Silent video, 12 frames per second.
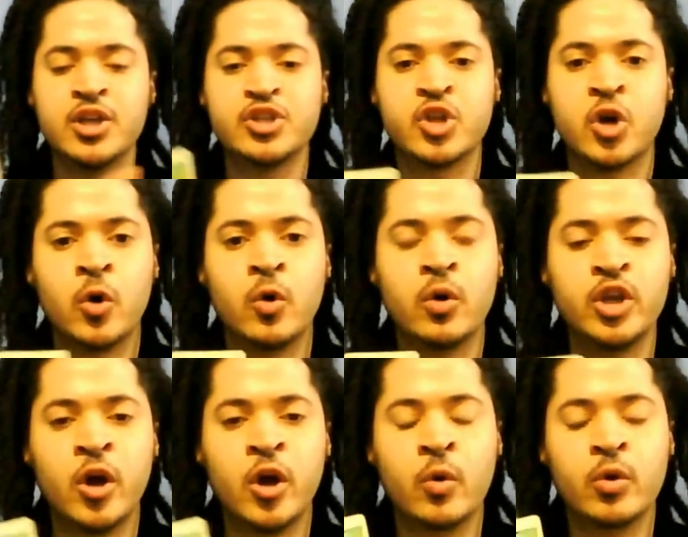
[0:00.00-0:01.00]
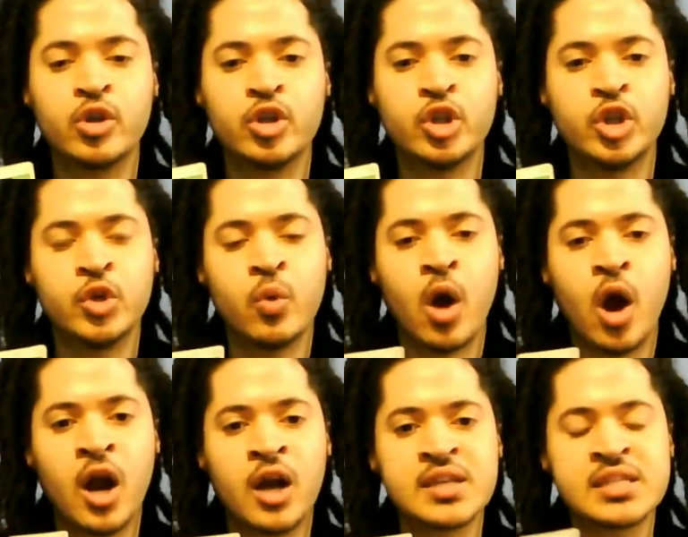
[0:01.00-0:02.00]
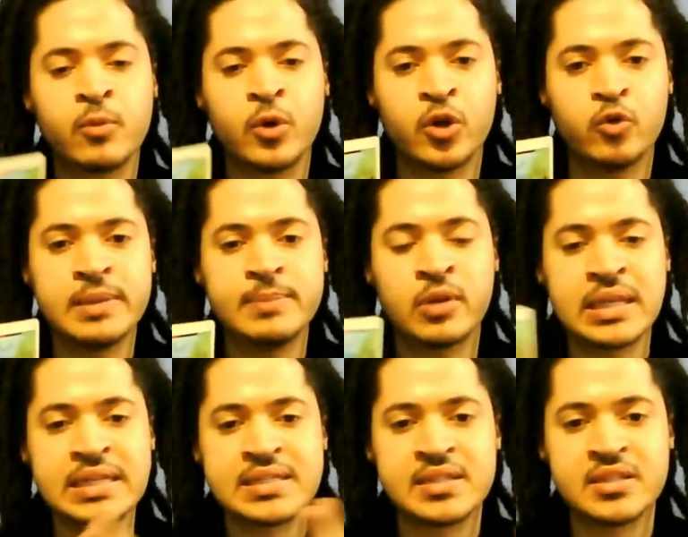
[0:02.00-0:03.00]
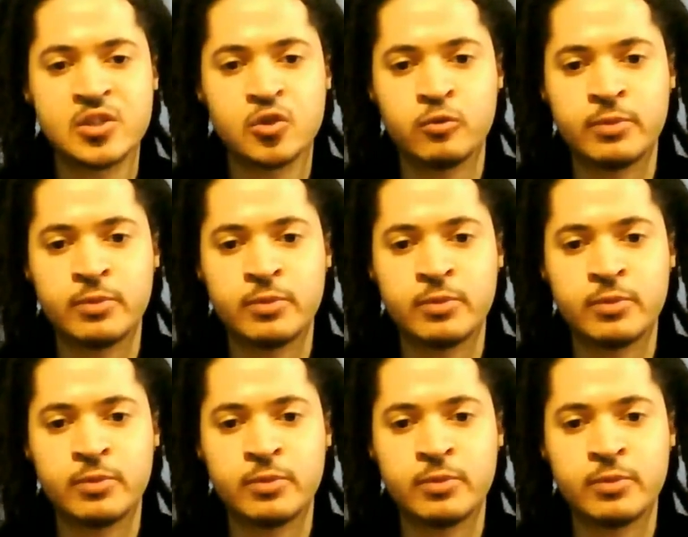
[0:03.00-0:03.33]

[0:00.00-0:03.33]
So, you know, you are someone who people listen to,